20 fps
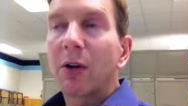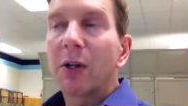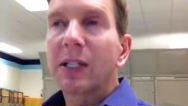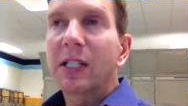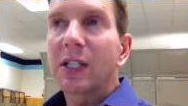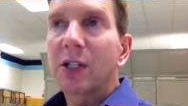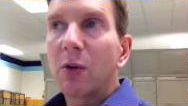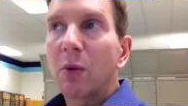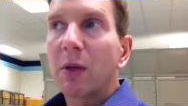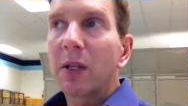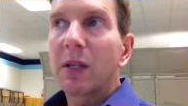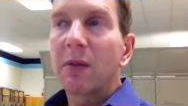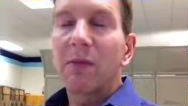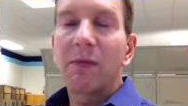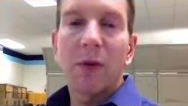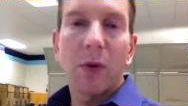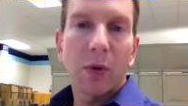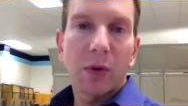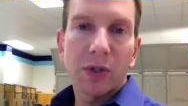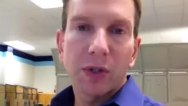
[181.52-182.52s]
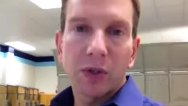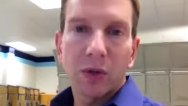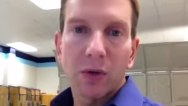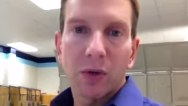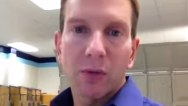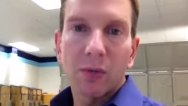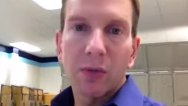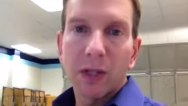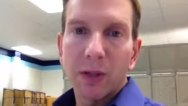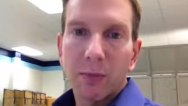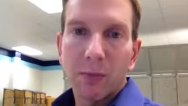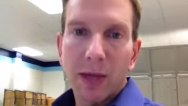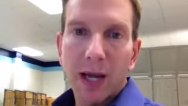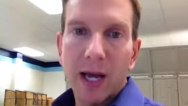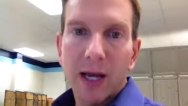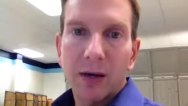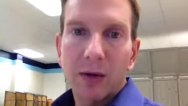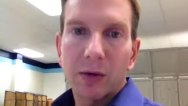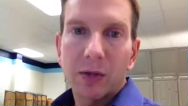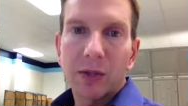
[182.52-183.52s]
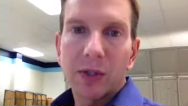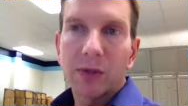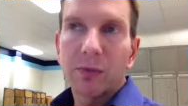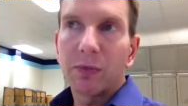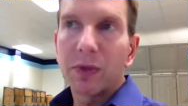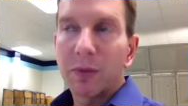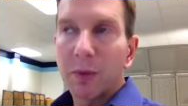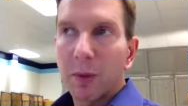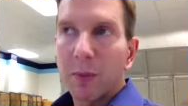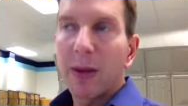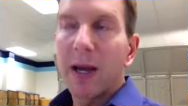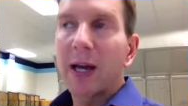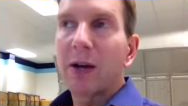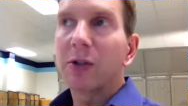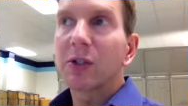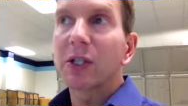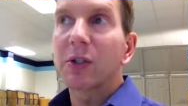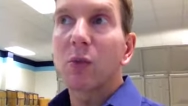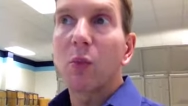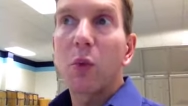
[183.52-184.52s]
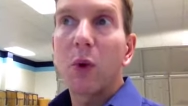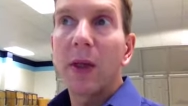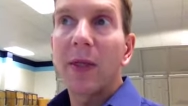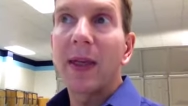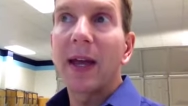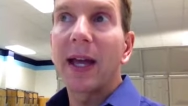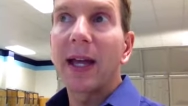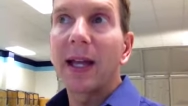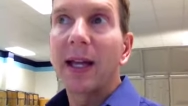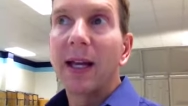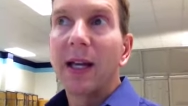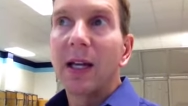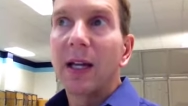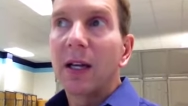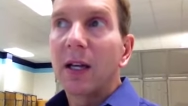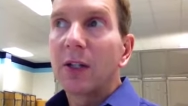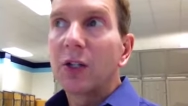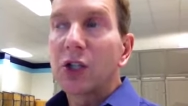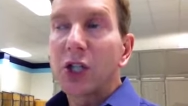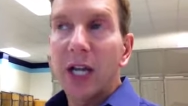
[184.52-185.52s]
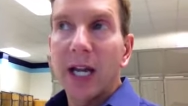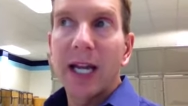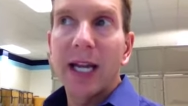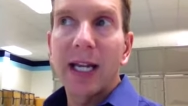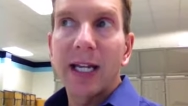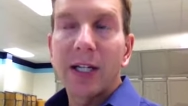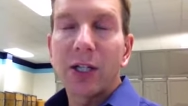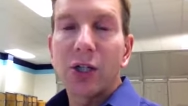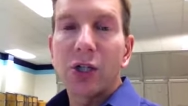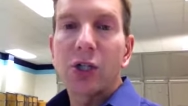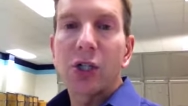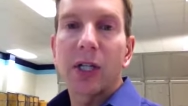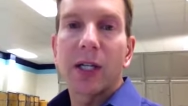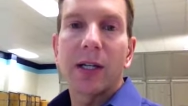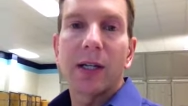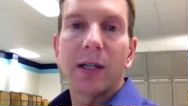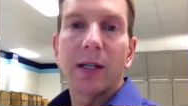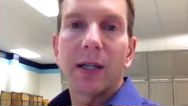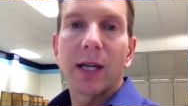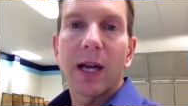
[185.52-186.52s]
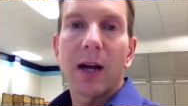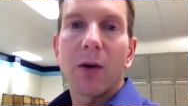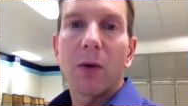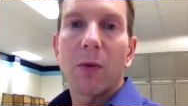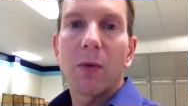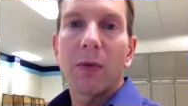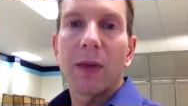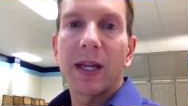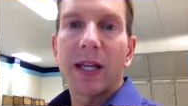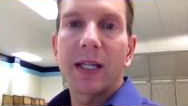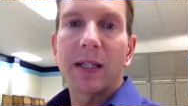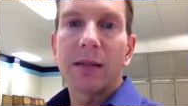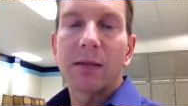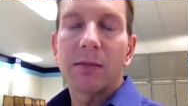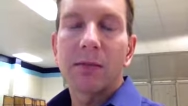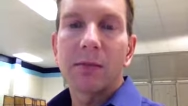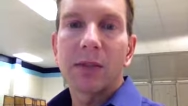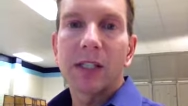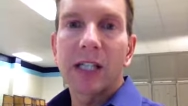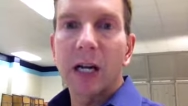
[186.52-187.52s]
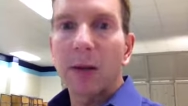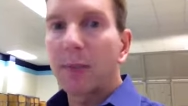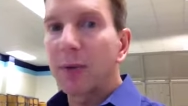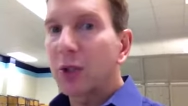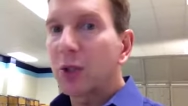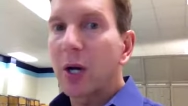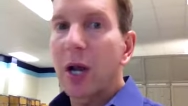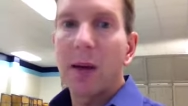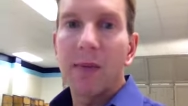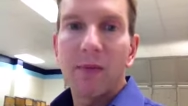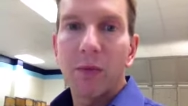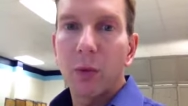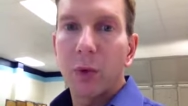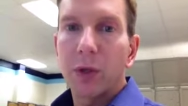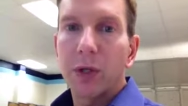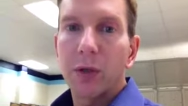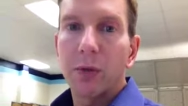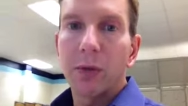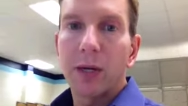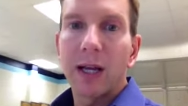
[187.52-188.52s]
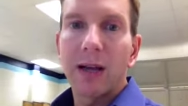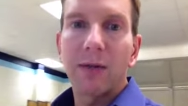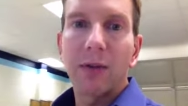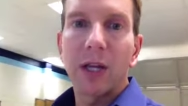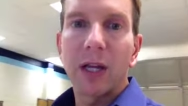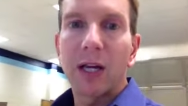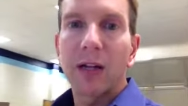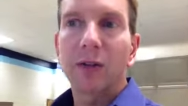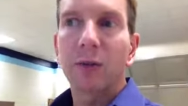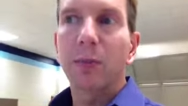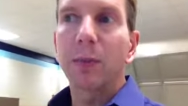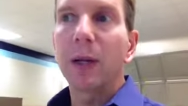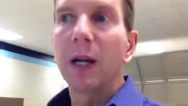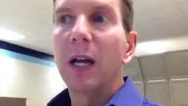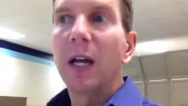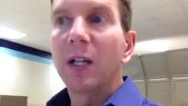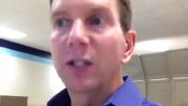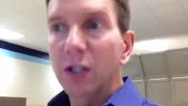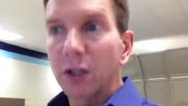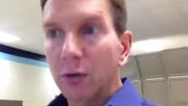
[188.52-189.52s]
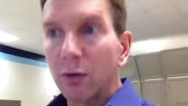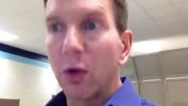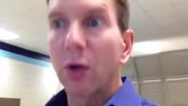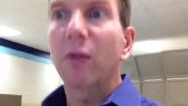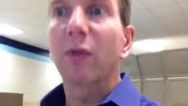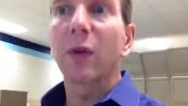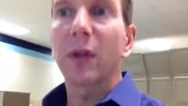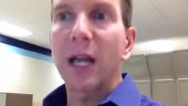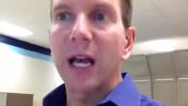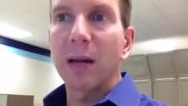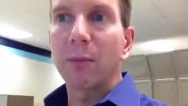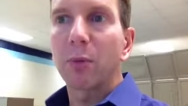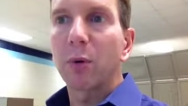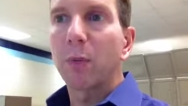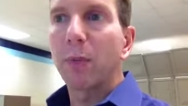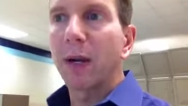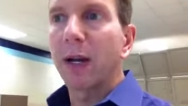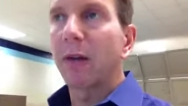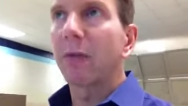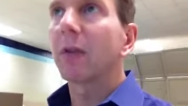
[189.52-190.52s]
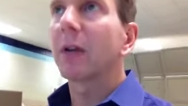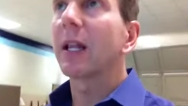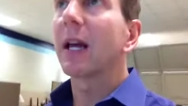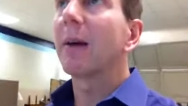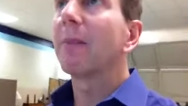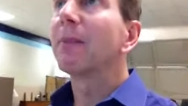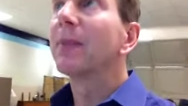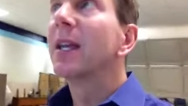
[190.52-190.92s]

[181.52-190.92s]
I still want them focused on rhythmic patterns, and when they change and how they can set up a trap for you and how you have to look for that and prepare for that.